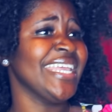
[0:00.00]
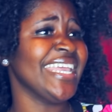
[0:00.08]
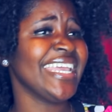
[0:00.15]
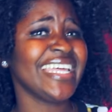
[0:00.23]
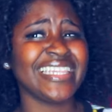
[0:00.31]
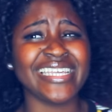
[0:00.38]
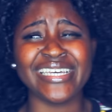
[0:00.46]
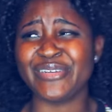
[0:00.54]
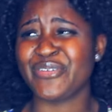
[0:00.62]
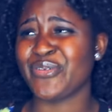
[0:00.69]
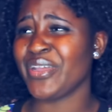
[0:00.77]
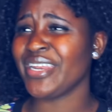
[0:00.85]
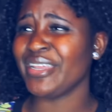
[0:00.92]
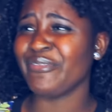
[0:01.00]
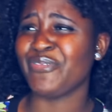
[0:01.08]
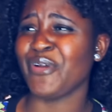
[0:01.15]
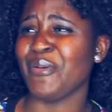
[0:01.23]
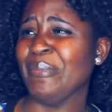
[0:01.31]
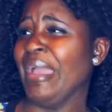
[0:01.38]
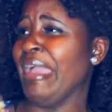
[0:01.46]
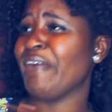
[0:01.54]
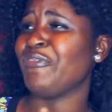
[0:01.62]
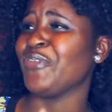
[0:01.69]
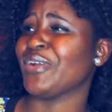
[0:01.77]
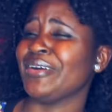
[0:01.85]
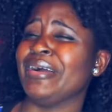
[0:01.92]
England, greeting from
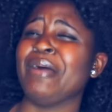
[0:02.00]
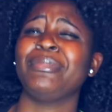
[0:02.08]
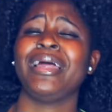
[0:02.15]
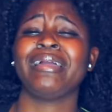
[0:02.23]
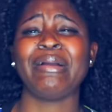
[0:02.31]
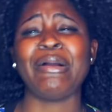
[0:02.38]
Africa, I'm like,